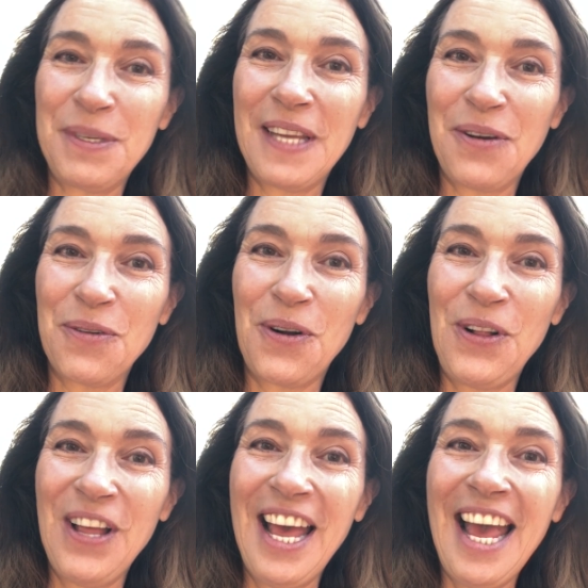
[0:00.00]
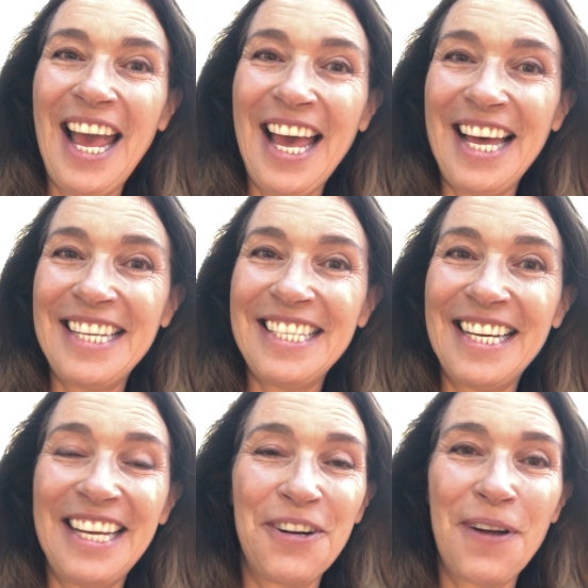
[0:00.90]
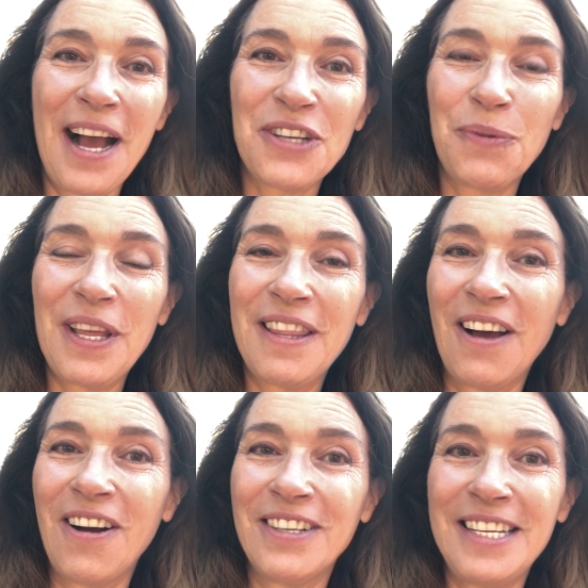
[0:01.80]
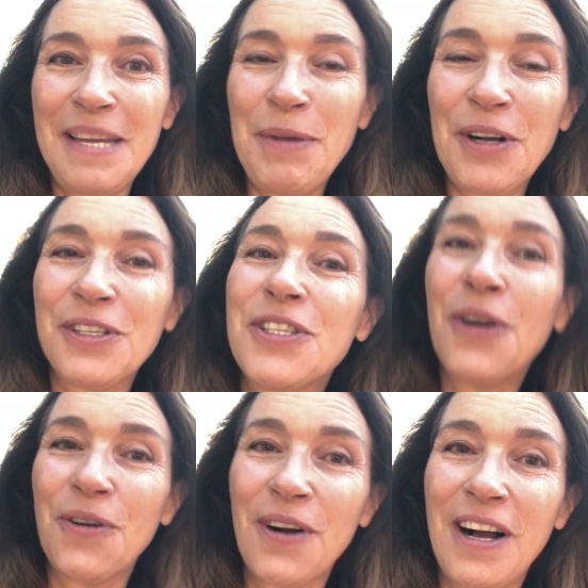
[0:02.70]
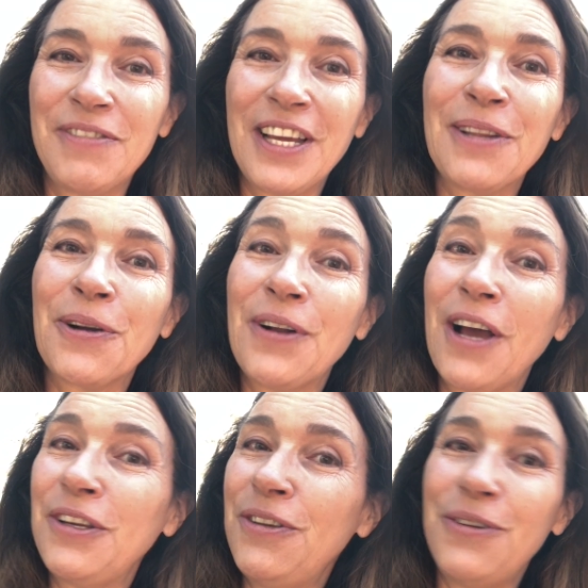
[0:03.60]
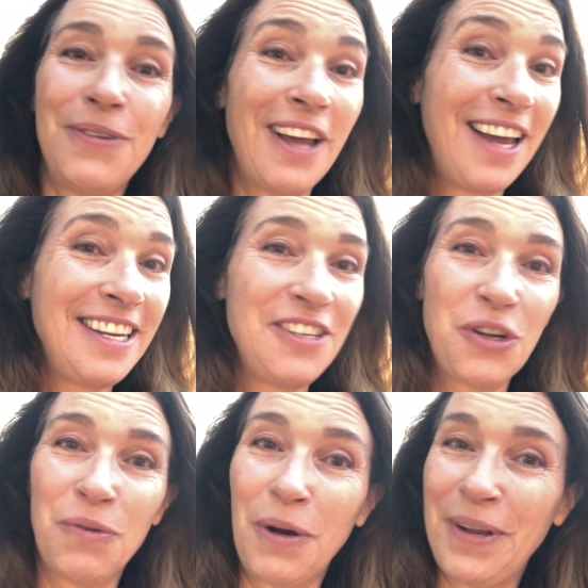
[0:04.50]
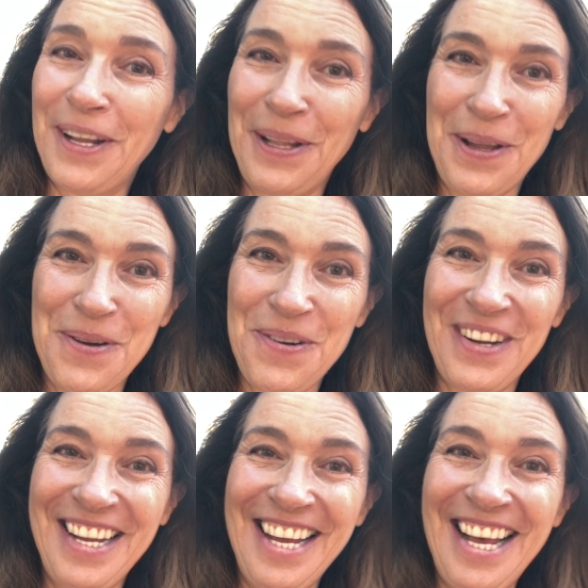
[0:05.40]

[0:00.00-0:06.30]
Central, and interact with our team here at Stonecroft and learn how you do not need to grow it alone.